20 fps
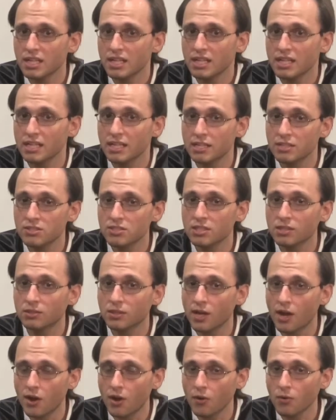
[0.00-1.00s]
into
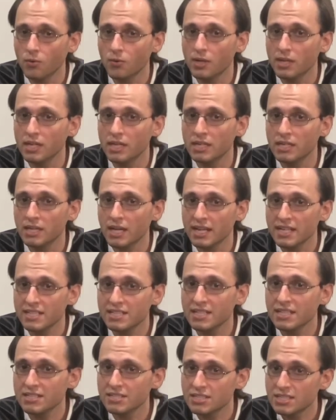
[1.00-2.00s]
law in
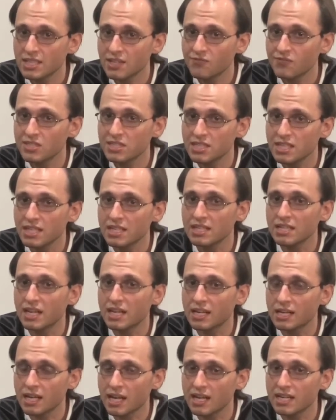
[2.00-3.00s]
1917 and
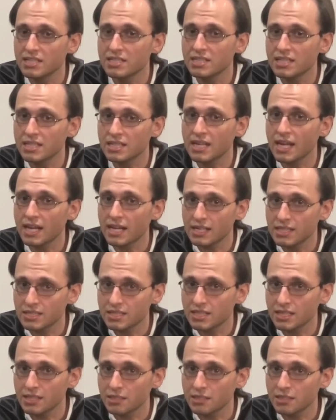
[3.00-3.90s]
1918.